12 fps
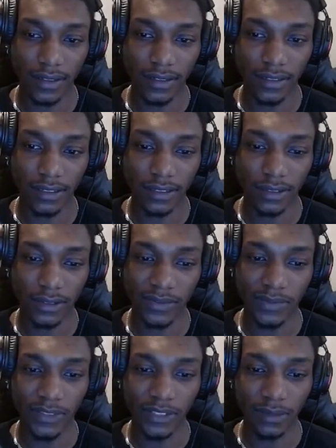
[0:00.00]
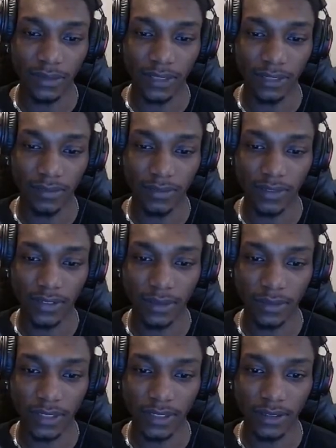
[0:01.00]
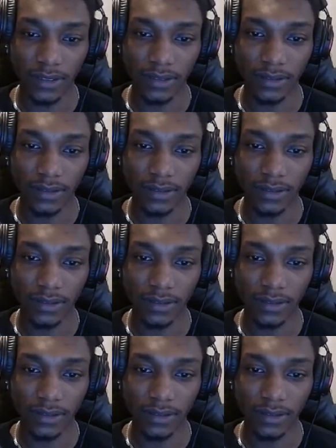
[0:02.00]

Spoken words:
then just hope for something good.